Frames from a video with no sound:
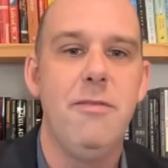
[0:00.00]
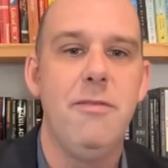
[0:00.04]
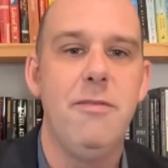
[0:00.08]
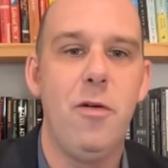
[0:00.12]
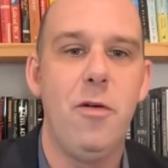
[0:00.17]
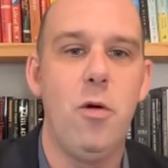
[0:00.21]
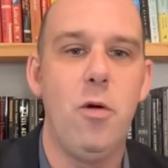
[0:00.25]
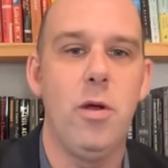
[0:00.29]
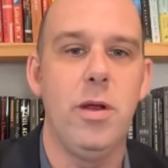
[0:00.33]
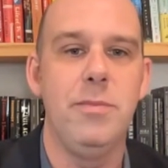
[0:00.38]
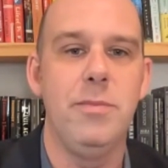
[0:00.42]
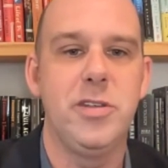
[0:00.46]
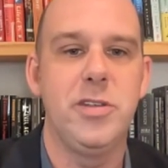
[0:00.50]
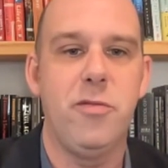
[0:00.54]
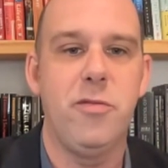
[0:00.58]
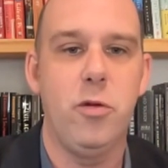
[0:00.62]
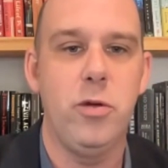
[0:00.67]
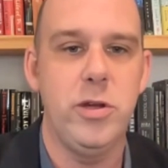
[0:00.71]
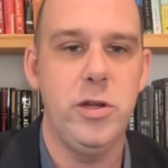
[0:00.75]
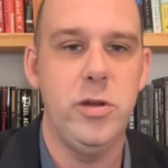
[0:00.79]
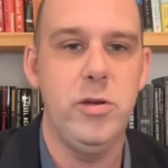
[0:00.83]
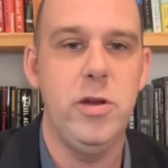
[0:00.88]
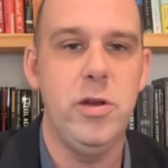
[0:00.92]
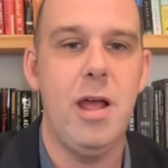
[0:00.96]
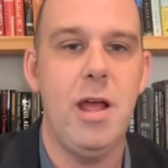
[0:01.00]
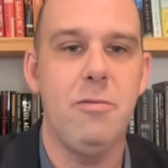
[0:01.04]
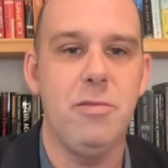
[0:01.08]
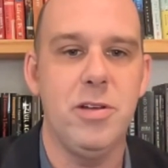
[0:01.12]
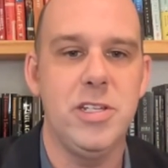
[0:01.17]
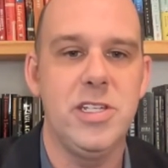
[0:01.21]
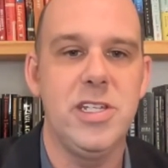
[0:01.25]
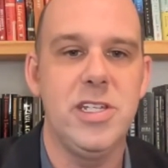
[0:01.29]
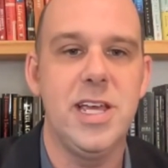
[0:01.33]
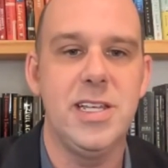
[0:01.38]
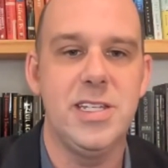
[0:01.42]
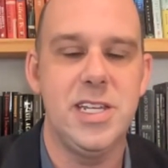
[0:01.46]
forms for do not
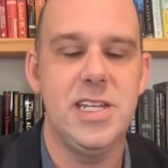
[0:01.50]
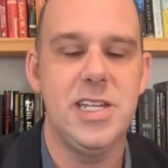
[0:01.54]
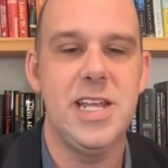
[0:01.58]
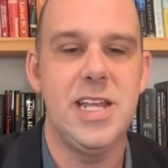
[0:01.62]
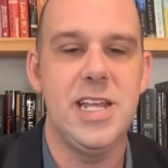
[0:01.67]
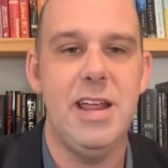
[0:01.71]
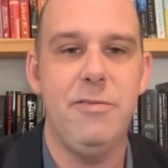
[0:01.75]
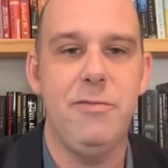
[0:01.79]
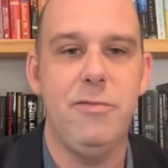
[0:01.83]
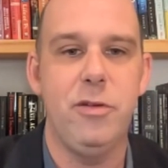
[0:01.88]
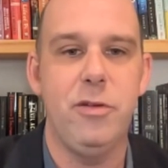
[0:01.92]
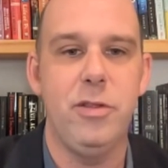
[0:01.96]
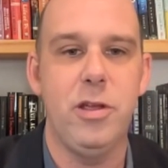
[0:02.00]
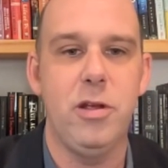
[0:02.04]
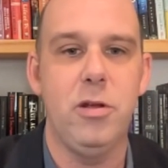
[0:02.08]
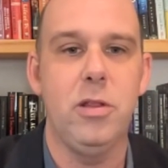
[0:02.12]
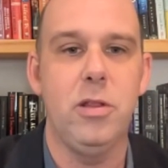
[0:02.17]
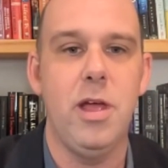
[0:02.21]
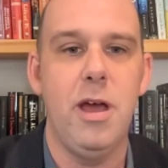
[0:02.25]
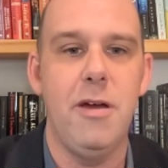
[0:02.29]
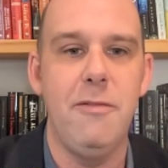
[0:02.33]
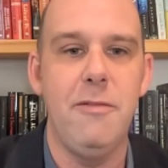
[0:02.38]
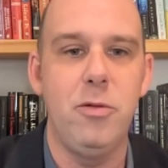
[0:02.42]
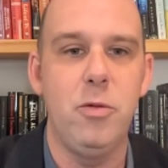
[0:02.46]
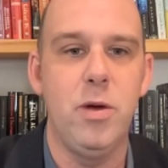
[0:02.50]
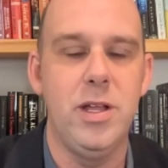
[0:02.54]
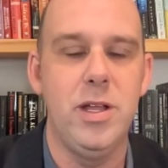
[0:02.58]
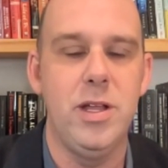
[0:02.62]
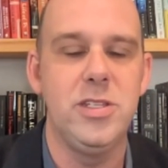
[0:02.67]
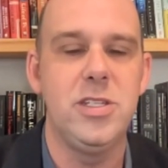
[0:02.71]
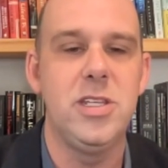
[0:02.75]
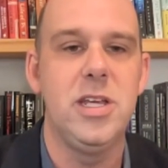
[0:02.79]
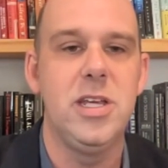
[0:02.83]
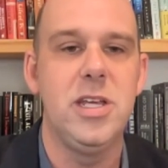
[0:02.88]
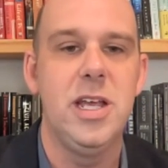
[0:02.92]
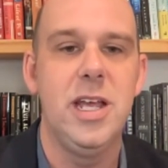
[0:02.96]
resuscitate for their loved
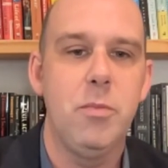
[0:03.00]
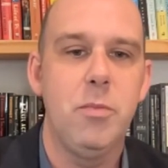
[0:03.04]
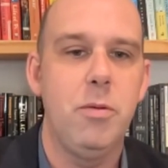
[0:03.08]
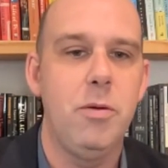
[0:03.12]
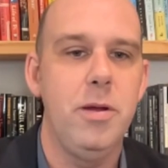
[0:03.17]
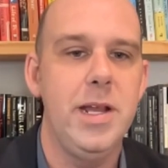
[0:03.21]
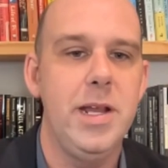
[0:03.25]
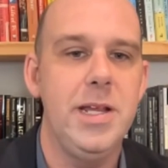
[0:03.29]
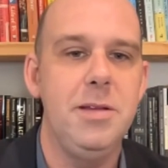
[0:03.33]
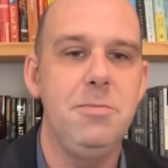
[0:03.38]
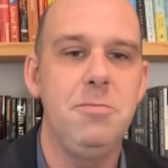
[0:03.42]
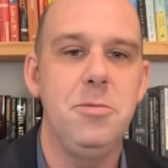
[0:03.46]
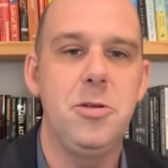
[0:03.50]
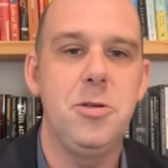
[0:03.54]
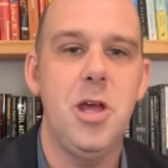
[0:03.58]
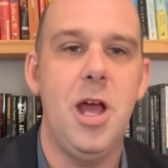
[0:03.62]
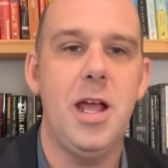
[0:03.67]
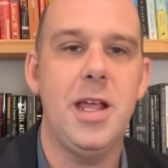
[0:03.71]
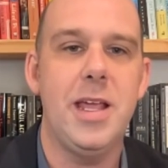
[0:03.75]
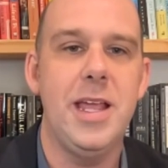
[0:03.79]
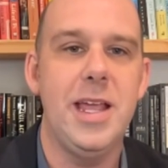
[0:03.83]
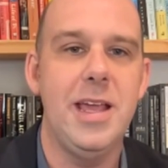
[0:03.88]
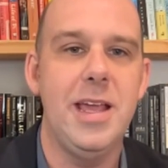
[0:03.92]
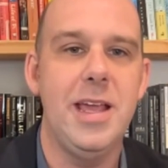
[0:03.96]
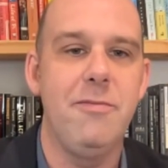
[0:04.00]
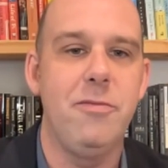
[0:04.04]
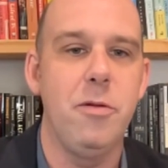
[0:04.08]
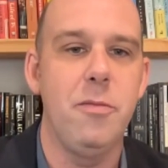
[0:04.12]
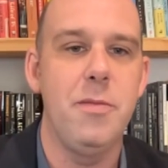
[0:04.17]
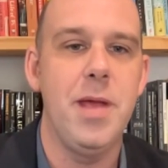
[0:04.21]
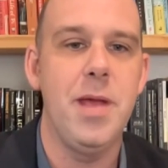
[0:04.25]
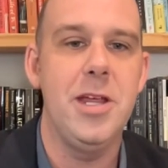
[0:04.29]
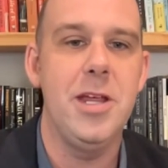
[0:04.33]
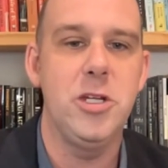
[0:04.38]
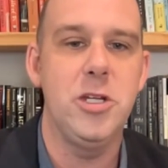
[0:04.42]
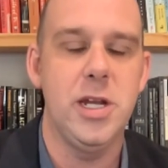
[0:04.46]
ones. Pretty shocking
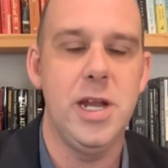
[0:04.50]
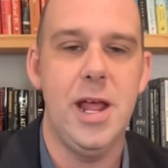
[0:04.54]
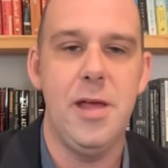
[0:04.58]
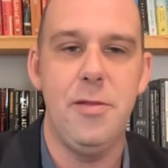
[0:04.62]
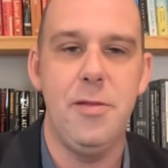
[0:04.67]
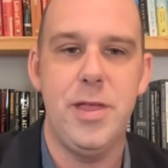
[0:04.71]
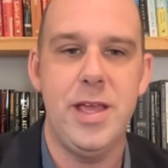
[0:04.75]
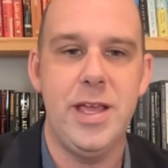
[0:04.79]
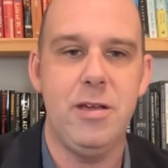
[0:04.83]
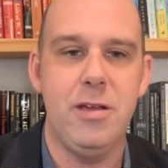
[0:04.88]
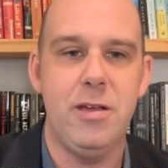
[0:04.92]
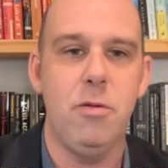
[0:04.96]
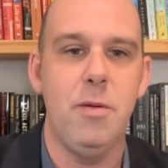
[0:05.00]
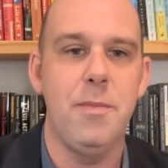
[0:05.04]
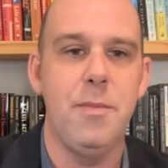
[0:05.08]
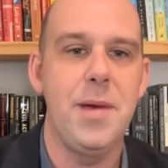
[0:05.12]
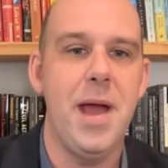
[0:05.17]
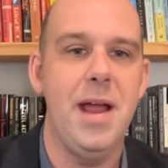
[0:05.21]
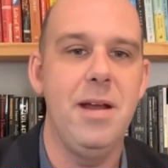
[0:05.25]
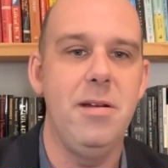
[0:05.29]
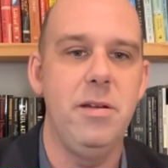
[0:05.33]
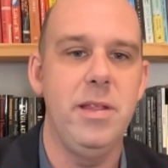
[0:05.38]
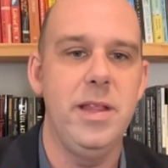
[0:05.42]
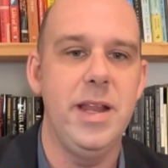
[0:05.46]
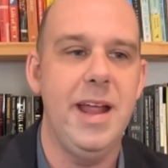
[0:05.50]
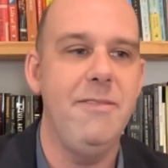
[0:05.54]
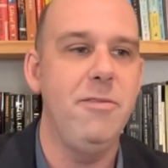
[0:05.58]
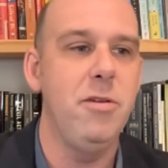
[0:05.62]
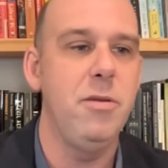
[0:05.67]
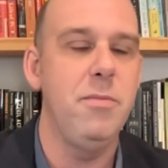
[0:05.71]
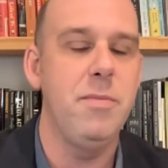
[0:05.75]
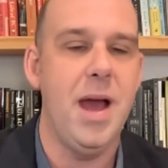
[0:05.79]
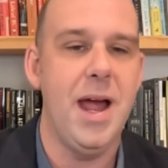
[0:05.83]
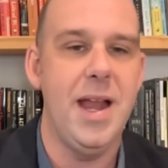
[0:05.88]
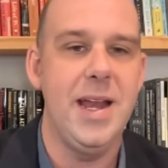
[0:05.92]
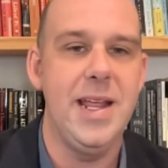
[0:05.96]
information. I think a reminder that
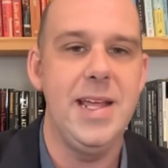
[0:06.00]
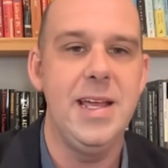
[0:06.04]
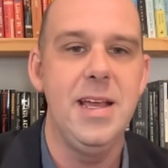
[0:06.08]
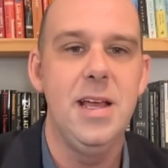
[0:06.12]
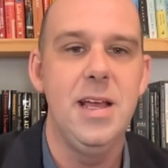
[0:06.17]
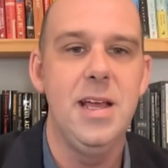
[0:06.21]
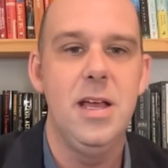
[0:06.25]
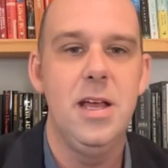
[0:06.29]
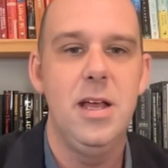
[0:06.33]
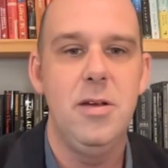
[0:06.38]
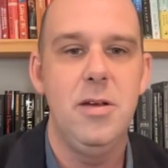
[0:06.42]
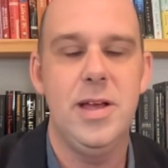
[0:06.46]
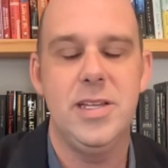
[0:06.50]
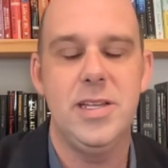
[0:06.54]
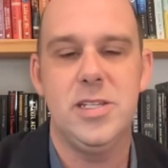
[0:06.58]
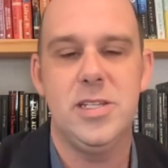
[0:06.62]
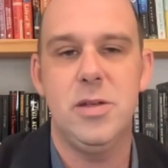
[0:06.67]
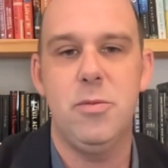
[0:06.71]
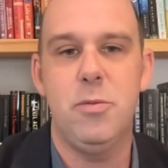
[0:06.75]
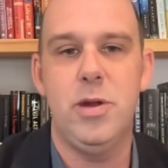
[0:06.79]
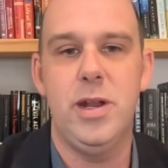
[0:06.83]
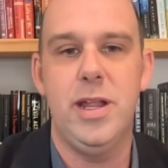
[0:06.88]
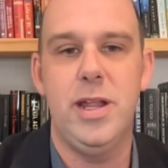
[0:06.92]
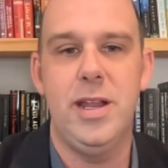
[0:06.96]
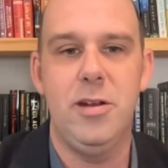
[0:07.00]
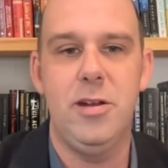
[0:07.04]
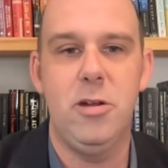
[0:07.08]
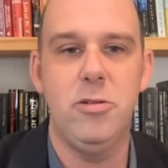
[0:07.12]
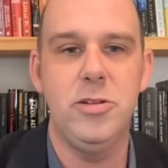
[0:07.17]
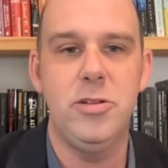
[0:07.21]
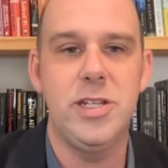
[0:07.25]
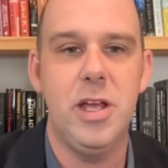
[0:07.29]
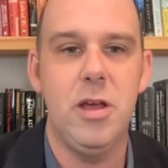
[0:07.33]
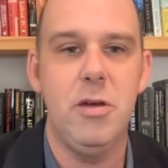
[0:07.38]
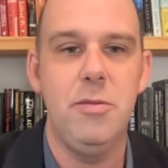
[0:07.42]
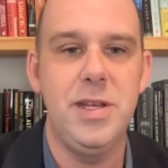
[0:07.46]
everybody who has someone in a
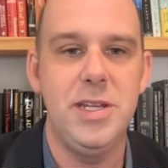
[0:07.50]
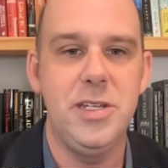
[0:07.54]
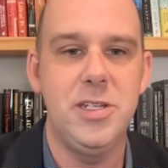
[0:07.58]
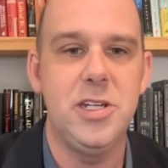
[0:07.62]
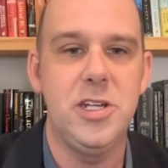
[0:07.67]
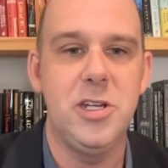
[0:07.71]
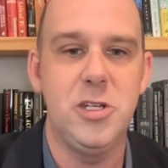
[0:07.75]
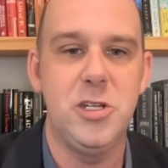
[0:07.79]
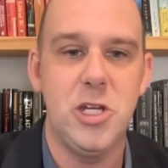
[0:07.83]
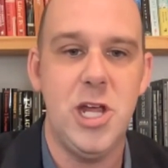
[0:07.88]
nursing home needs to